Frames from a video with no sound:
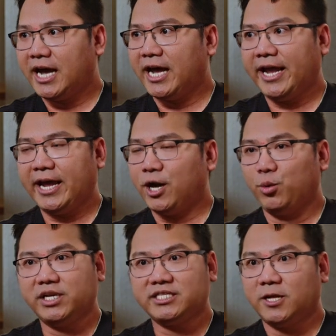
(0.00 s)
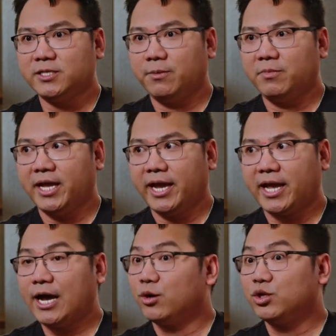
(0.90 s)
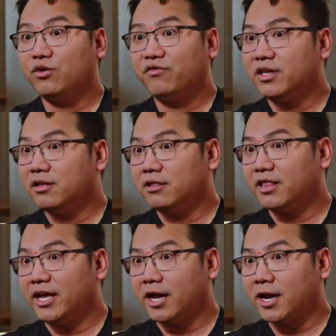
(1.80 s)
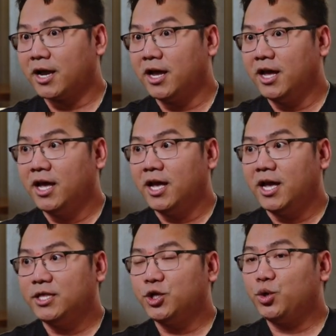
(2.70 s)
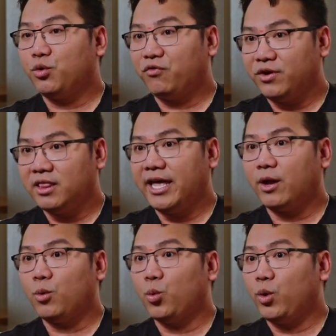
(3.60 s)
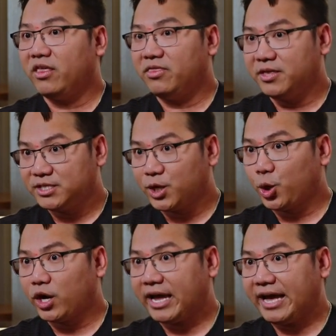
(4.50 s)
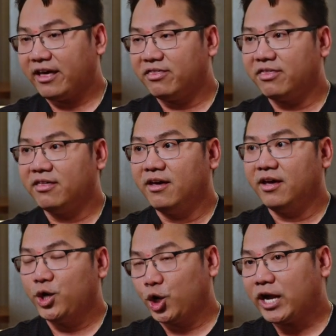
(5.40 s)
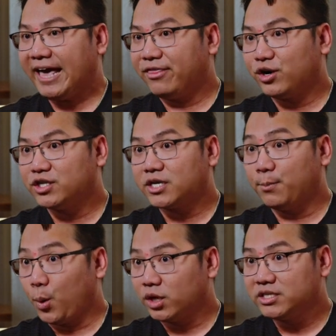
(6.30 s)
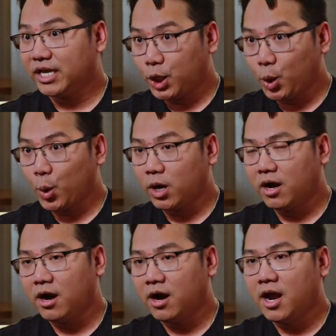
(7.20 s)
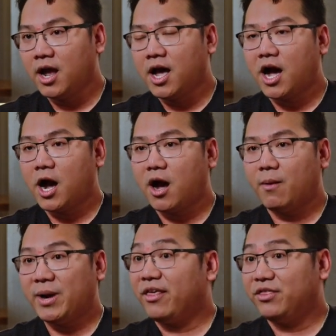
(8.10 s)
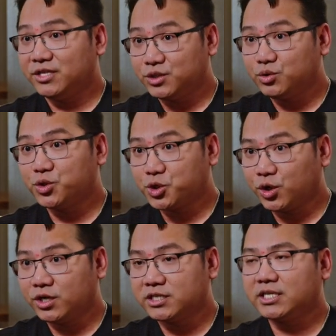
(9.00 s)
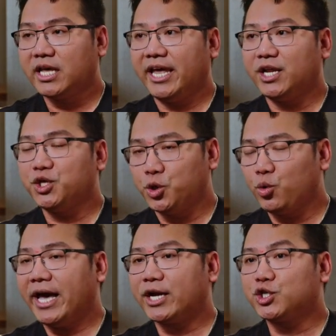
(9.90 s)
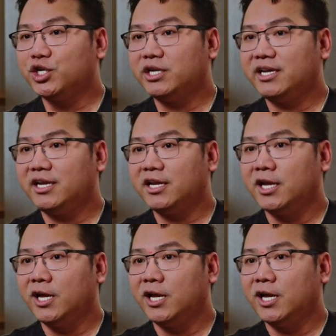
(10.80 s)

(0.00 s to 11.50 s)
I always tell them like, how do you feel? Like, do you feel like with the SecurAcath, your catheters are more secure rather than sutures? And you actually